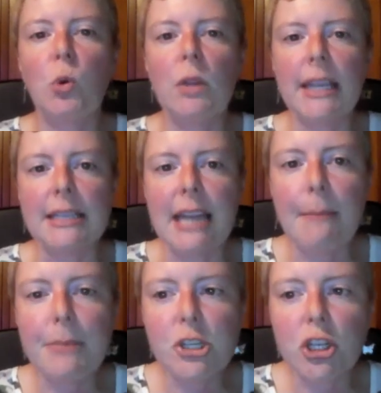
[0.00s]
cooling
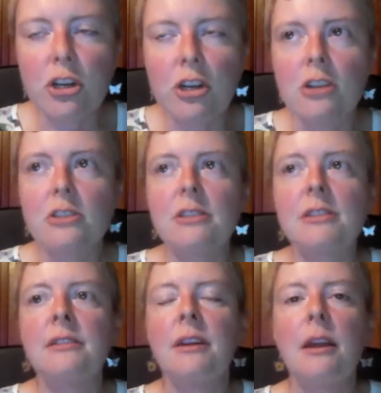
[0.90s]

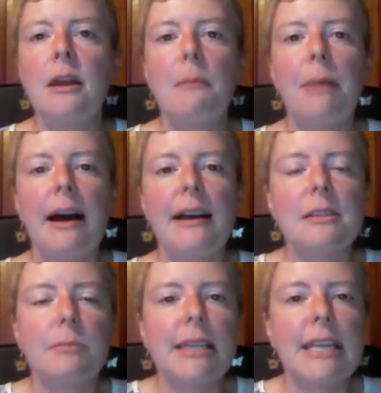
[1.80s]
temperatures,
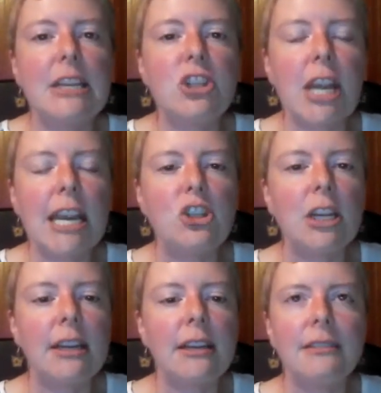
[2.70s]
possibly
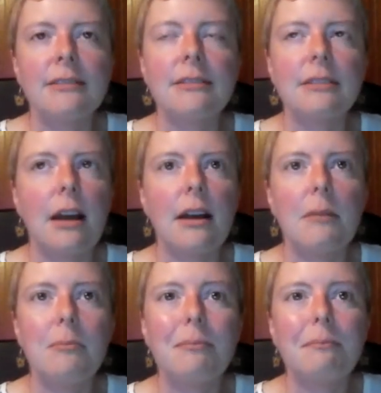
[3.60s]
changing
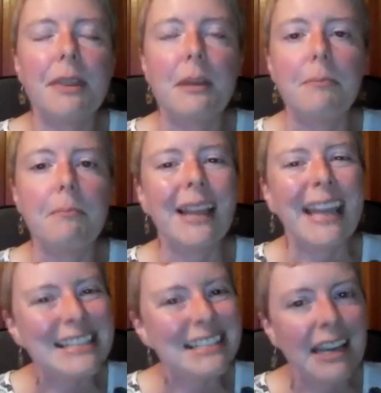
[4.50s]
um, the
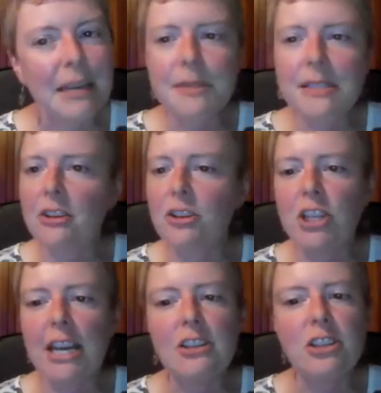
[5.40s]
plant types that are
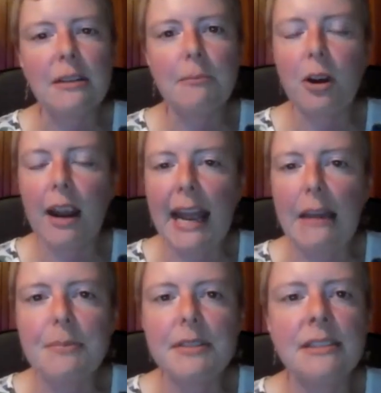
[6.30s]
changing
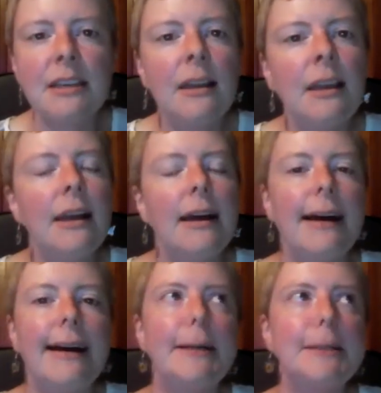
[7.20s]
perhaps,
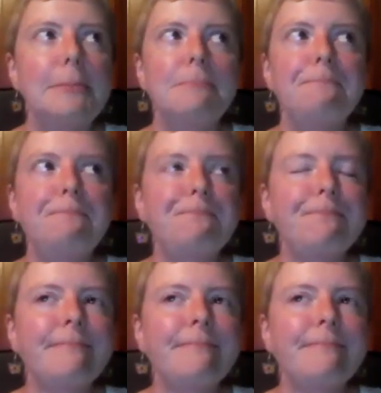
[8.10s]
um,